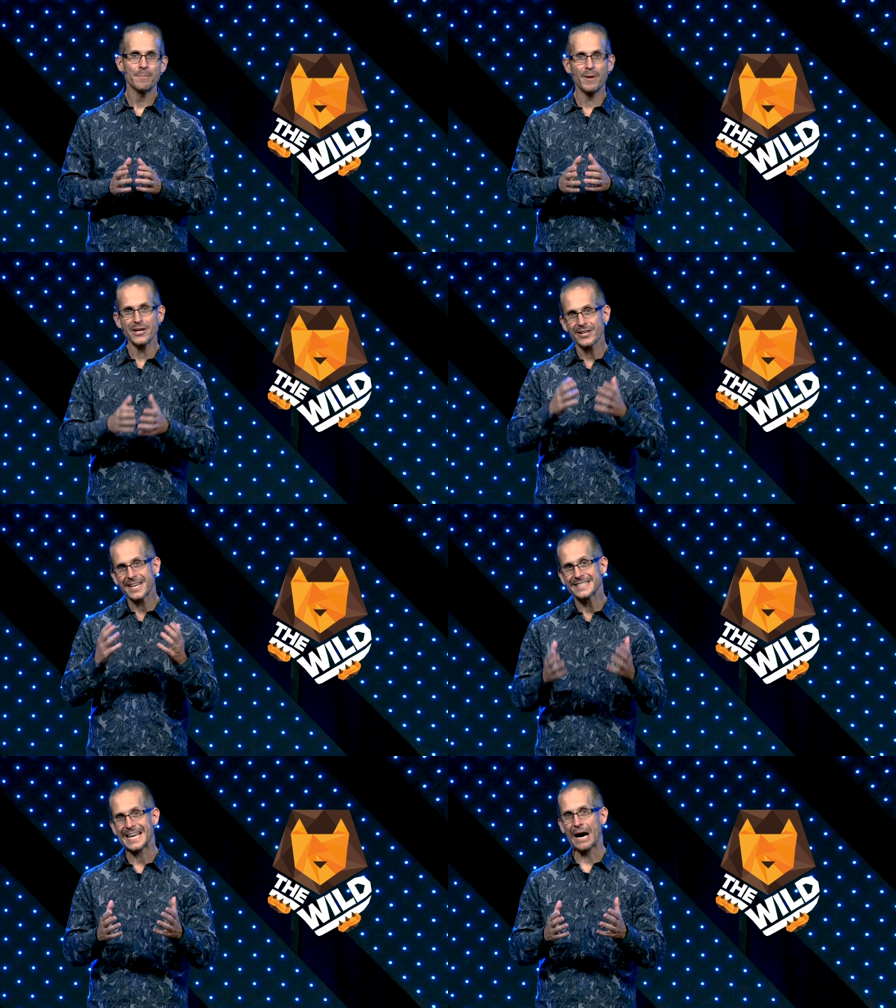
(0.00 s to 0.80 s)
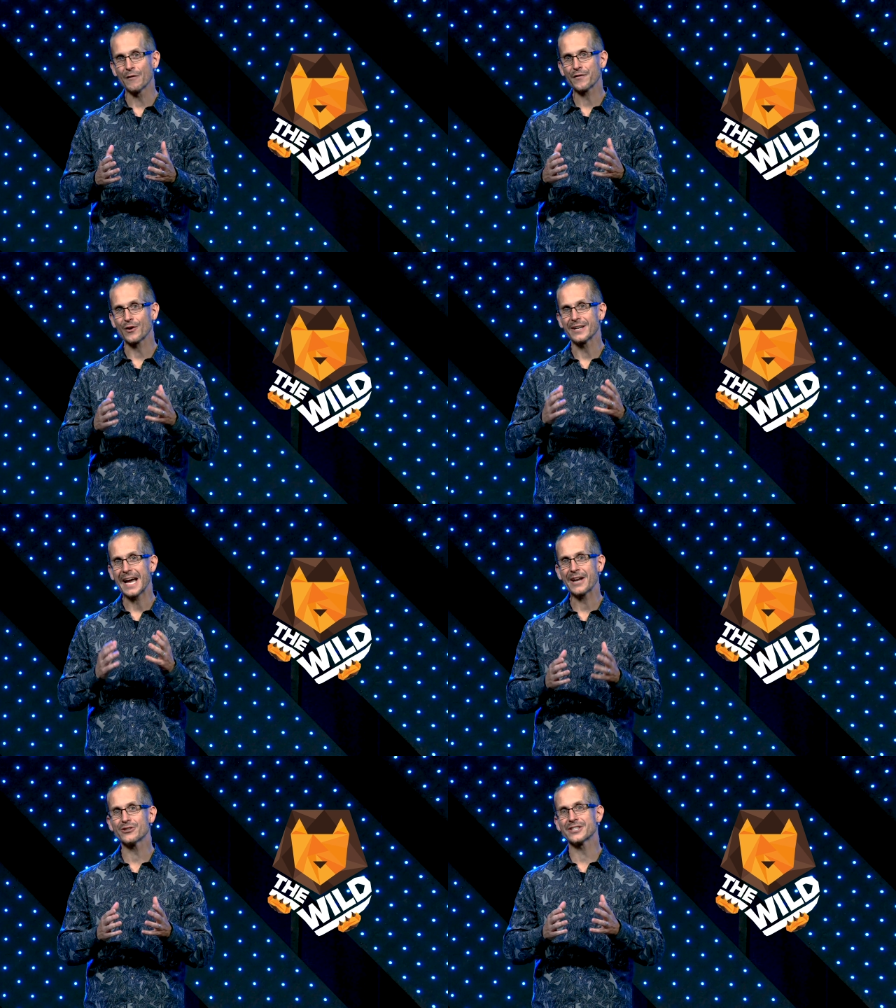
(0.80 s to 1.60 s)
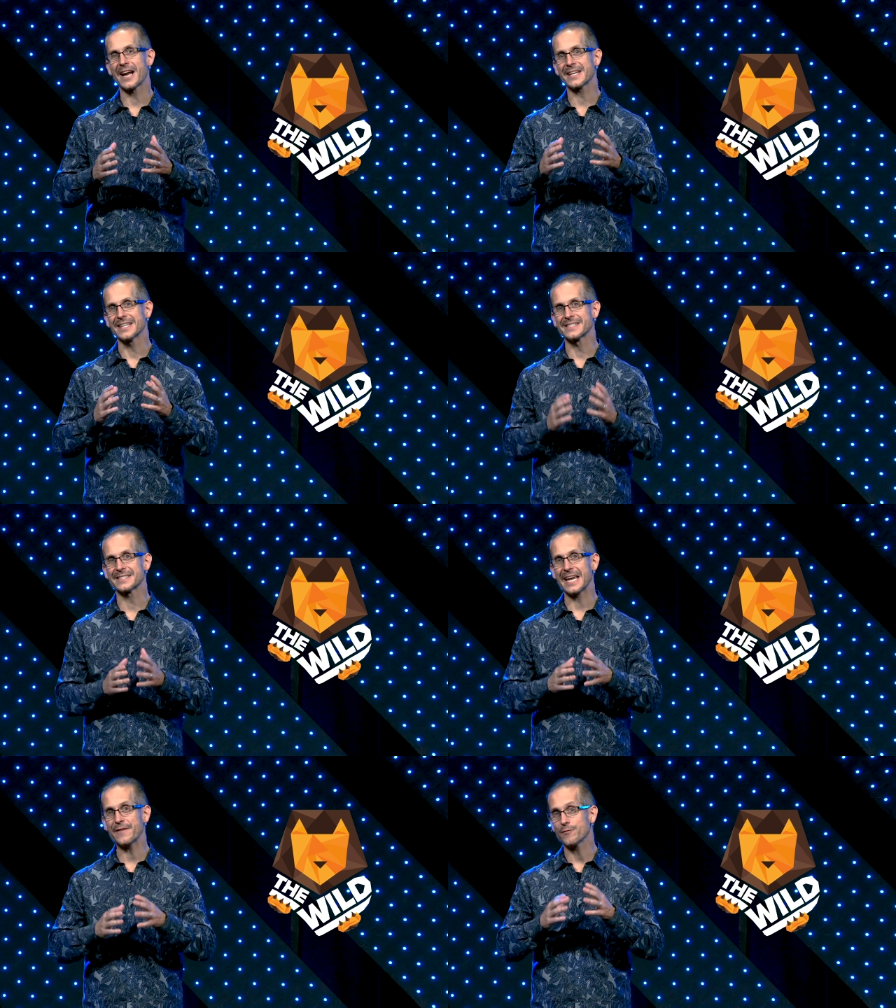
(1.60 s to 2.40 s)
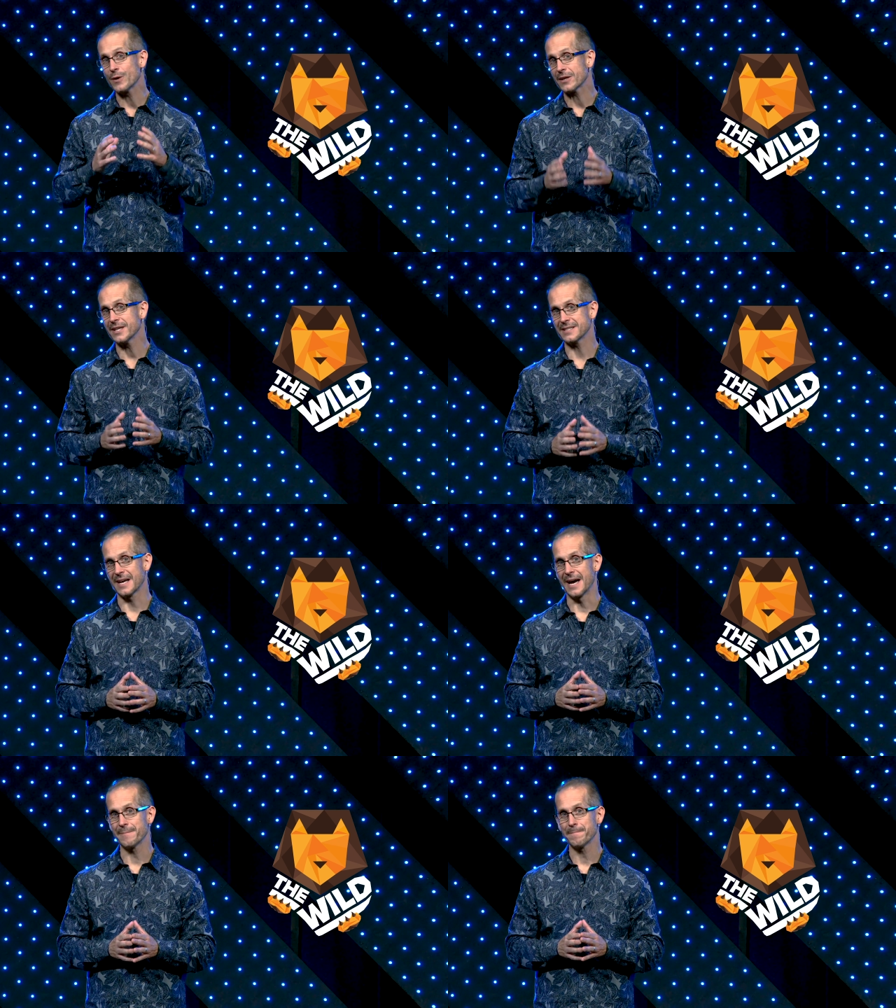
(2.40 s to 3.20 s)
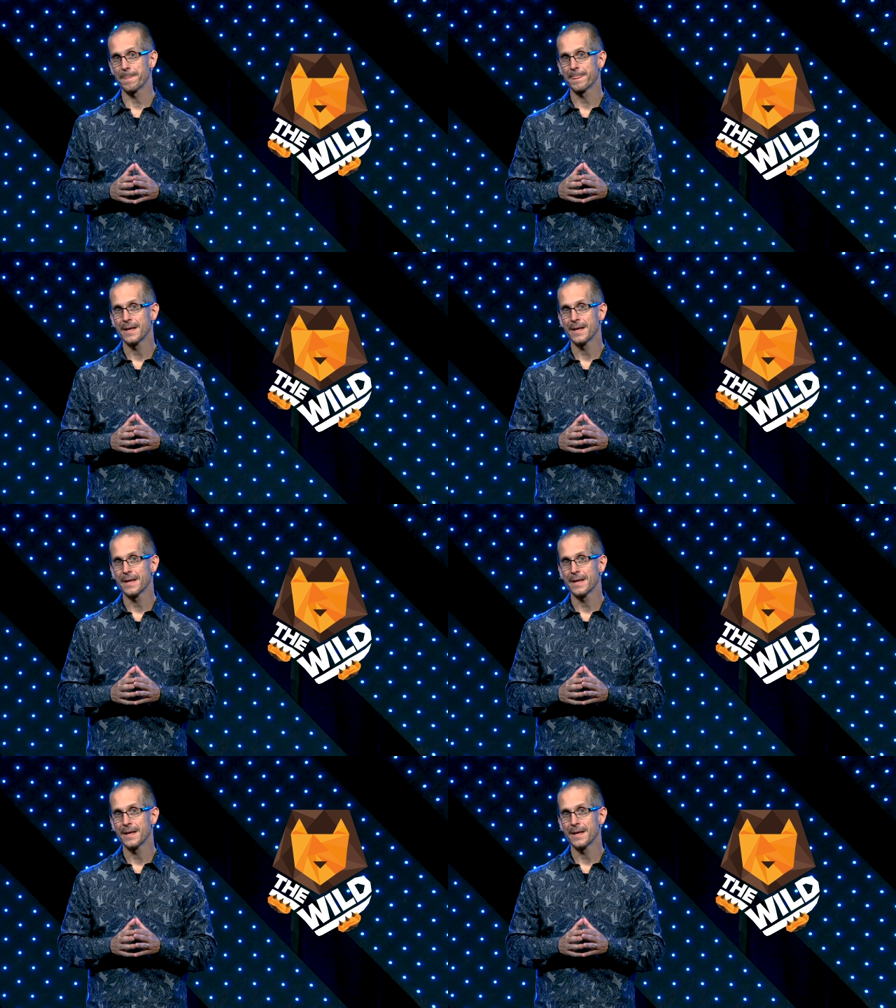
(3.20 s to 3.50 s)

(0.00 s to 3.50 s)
Bring your kids out for an energetic and safe weekly time.